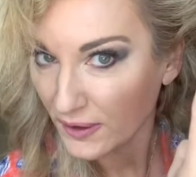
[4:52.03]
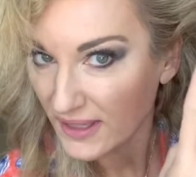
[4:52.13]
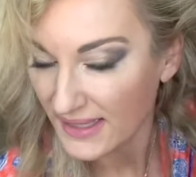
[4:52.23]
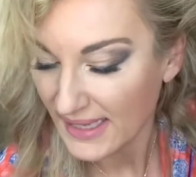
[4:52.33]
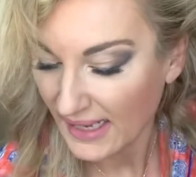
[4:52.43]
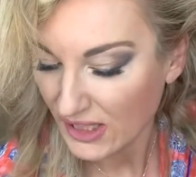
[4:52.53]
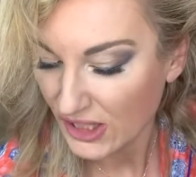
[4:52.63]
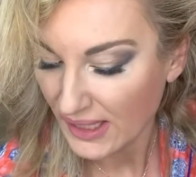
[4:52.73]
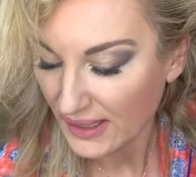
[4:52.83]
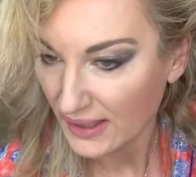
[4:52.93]
the
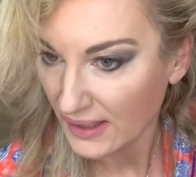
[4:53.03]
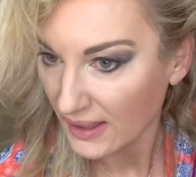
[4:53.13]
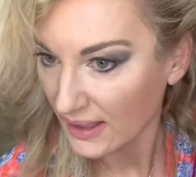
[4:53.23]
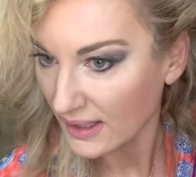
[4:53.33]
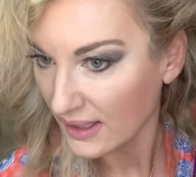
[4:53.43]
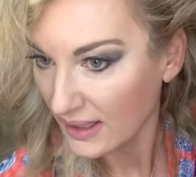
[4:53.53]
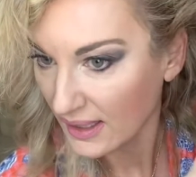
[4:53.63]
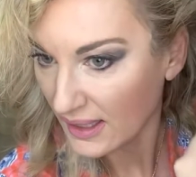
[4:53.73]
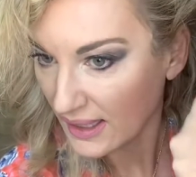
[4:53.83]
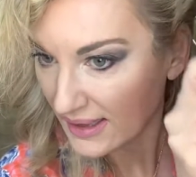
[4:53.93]
section,
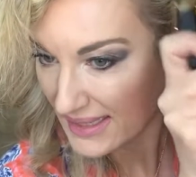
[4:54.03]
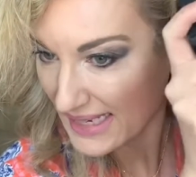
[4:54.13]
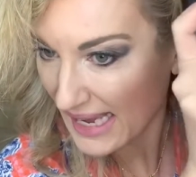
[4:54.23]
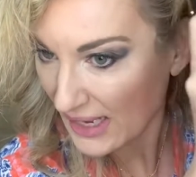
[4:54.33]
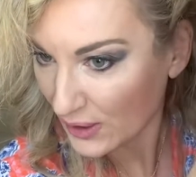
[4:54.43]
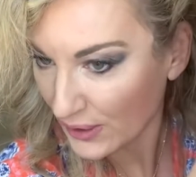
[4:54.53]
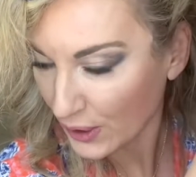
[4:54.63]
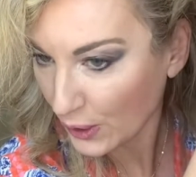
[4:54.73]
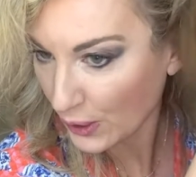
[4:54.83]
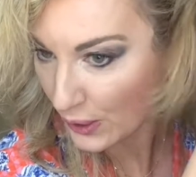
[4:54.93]
the tighter the
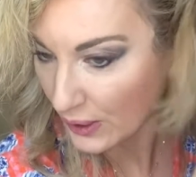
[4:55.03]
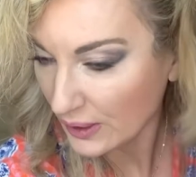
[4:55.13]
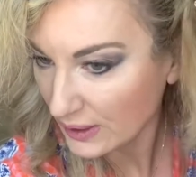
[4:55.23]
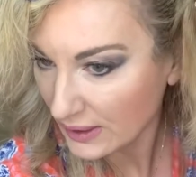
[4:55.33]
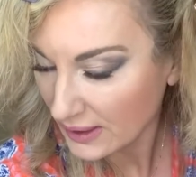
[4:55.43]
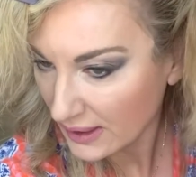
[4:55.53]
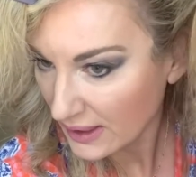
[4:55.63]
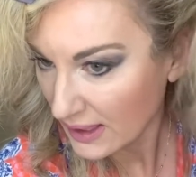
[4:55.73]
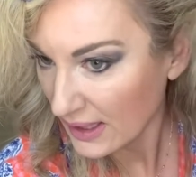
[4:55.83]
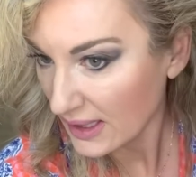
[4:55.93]
curl.
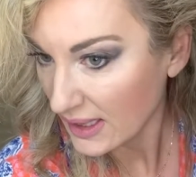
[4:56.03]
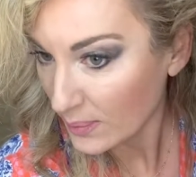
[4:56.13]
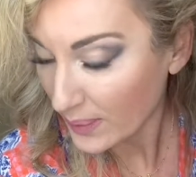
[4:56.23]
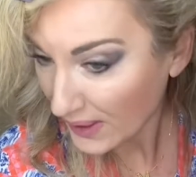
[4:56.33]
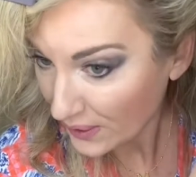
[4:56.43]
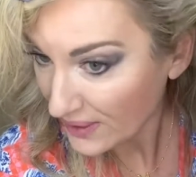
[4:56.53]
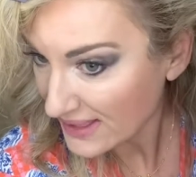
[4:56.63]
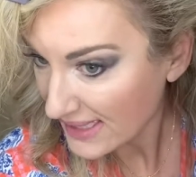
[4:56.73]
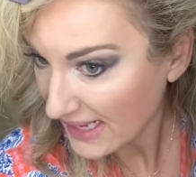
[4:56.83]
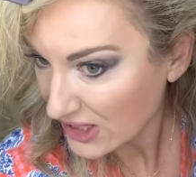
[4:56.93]
The bigger the
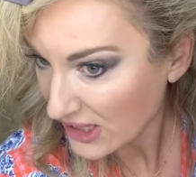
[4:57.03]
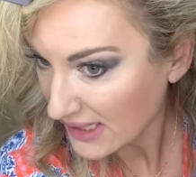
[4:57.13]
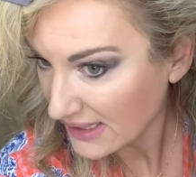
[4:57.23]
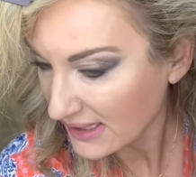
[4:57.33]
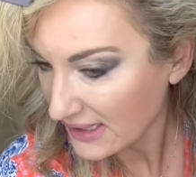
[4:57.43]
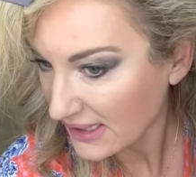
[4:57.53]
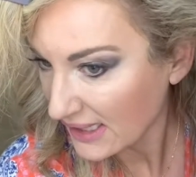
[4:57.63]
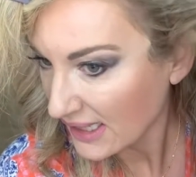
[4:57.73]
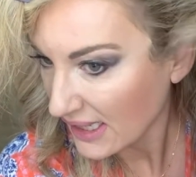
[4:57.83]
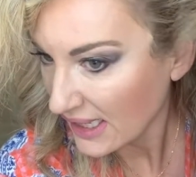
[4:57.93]
section,
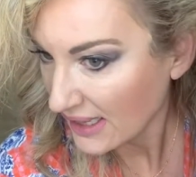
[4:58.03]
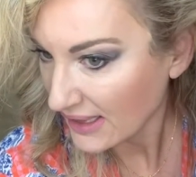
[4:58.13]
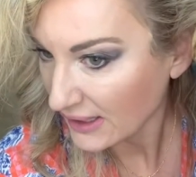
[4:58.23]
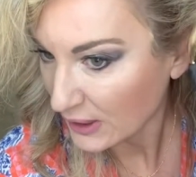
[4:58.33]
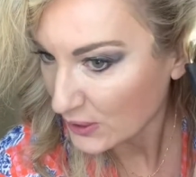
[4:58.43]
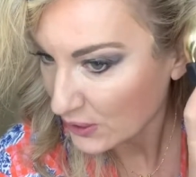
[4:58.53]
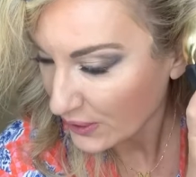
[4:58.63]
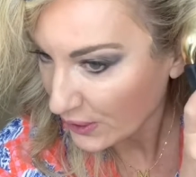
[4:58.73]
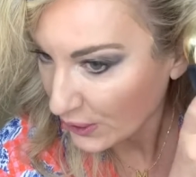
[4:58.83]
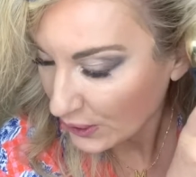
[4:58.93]
the looser the
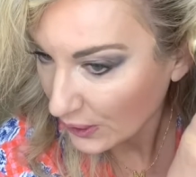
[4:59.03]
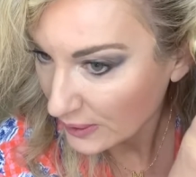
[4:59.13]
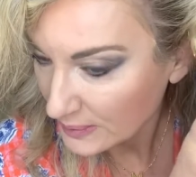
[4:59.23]
curl.